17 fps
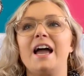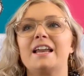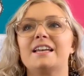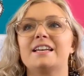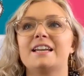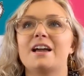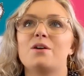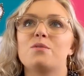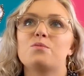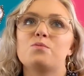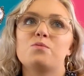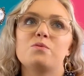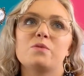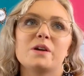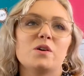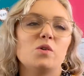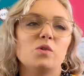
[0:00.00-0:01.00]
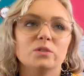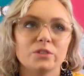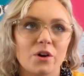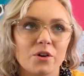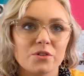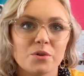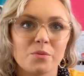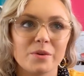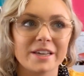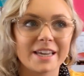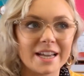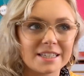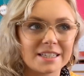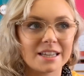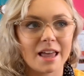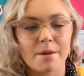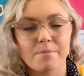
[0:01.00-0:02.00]
Now we all know that we get
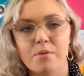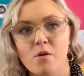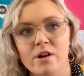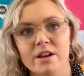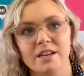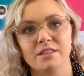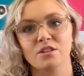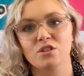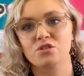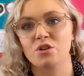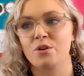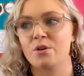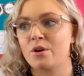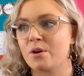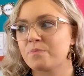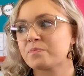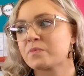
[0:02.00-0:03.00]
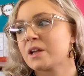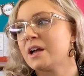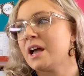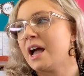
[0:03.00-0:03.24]
to that point in the term